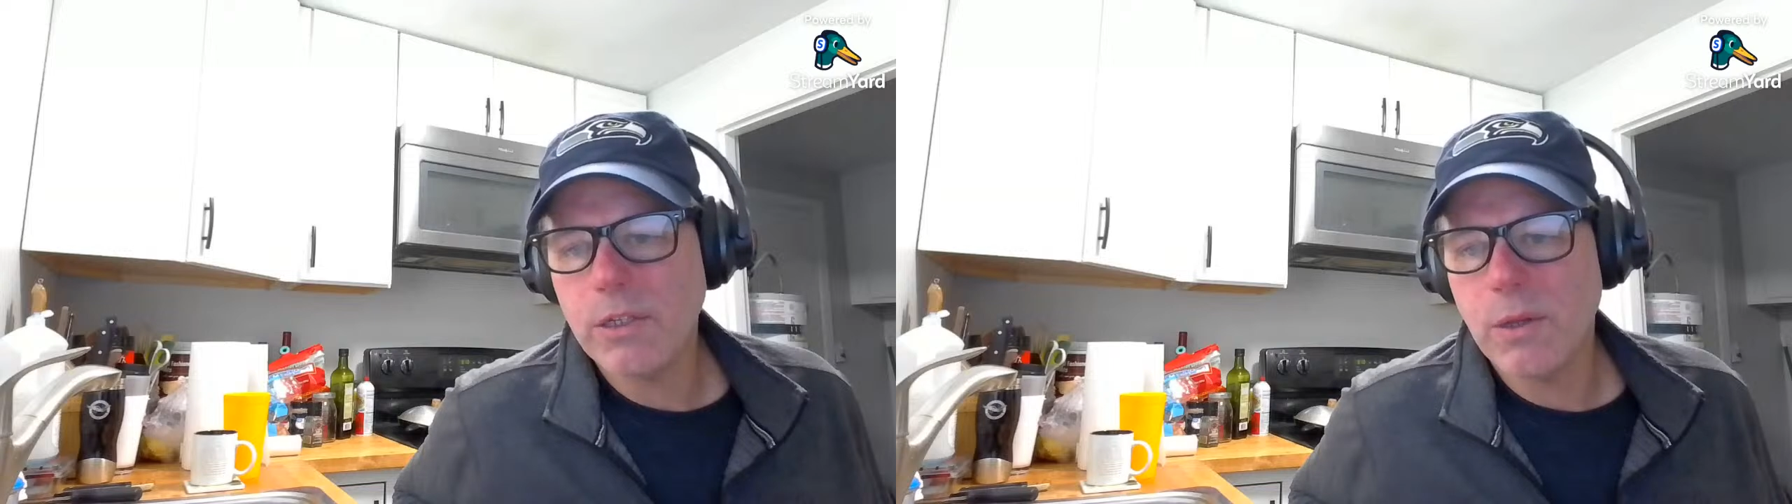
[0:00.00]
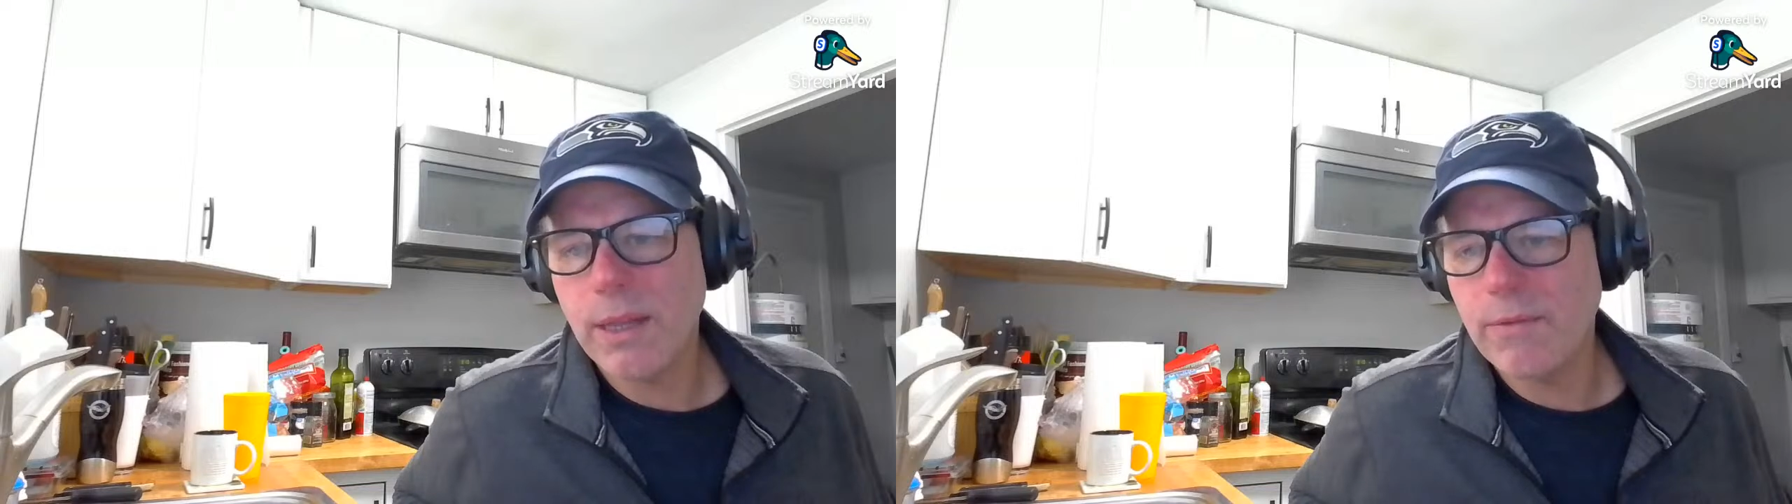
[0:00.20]

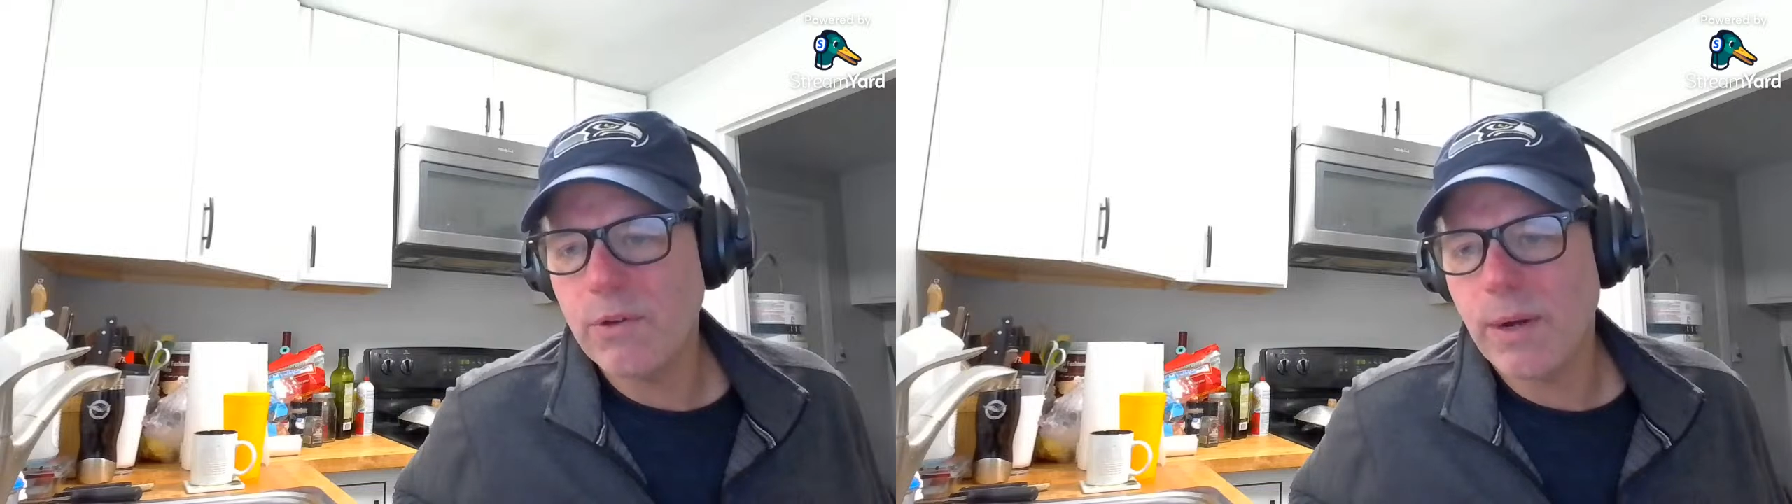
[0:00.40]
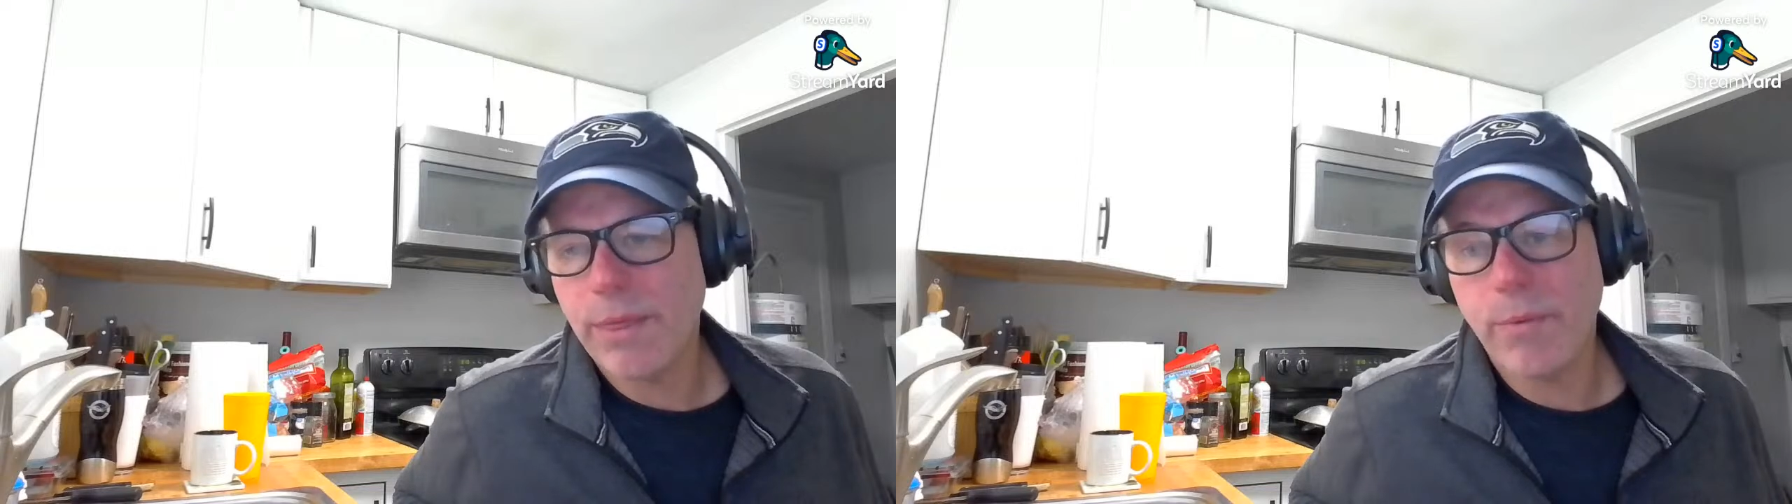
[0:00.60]
so
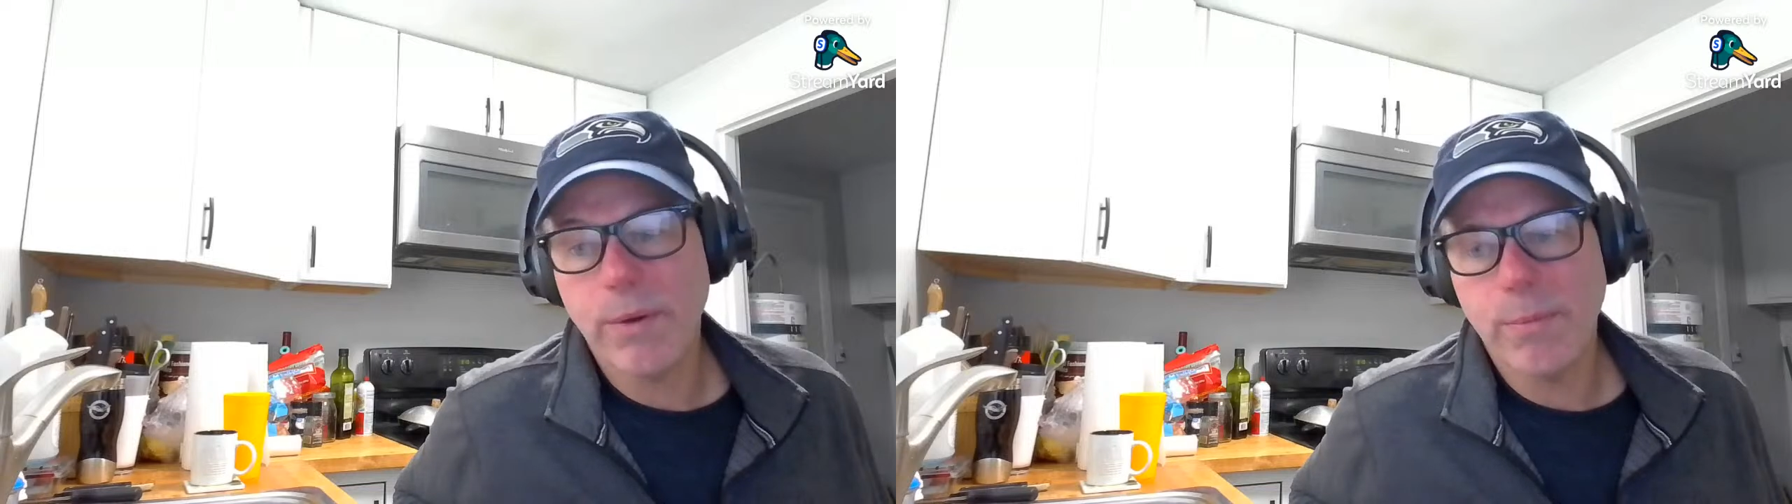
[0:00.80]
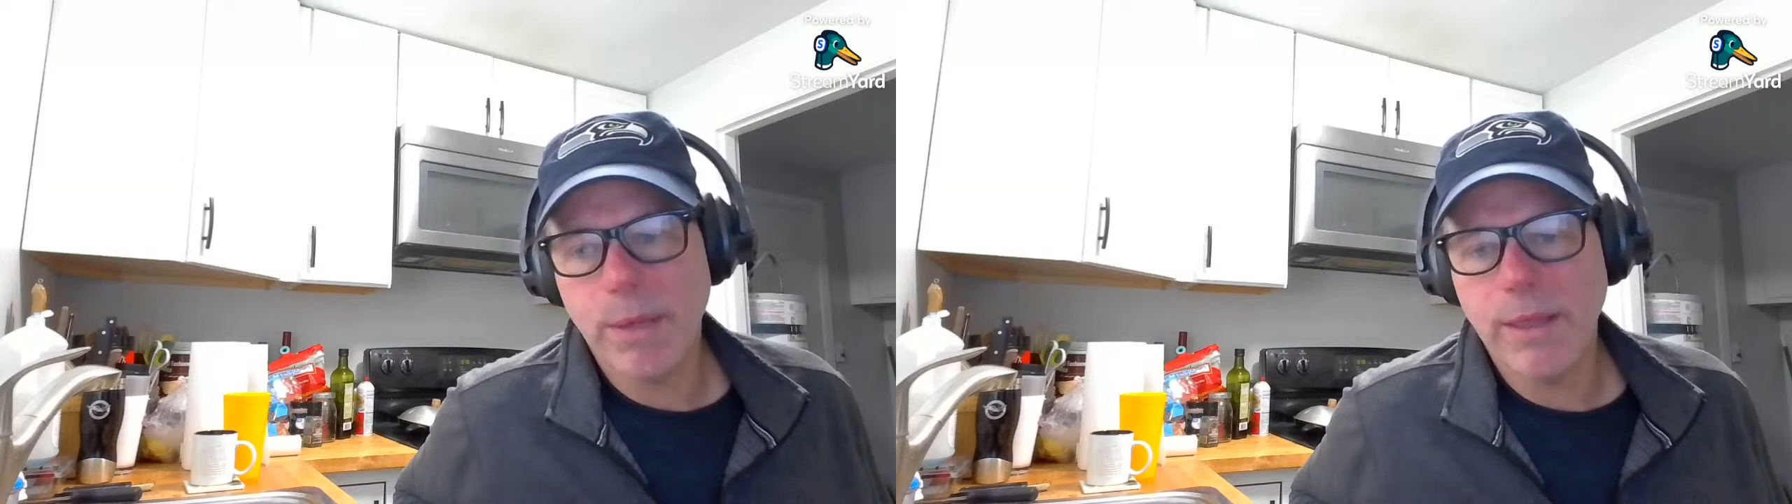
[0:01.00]

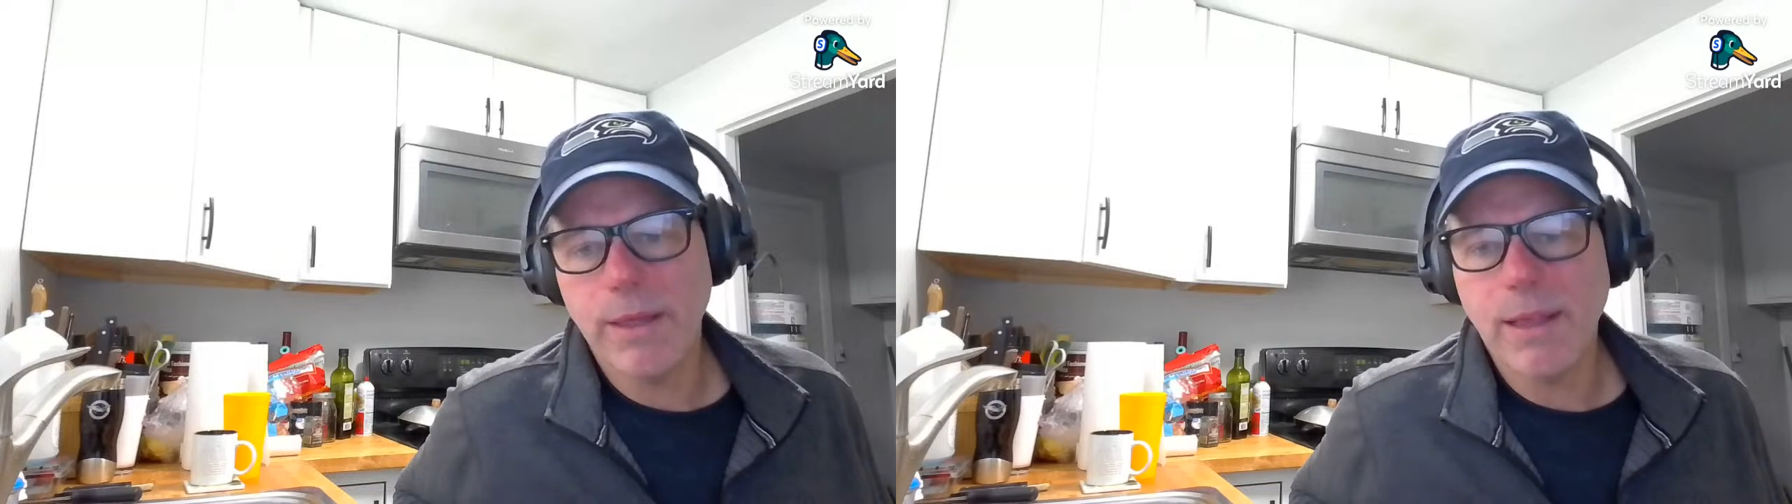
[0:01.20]
1123 would be the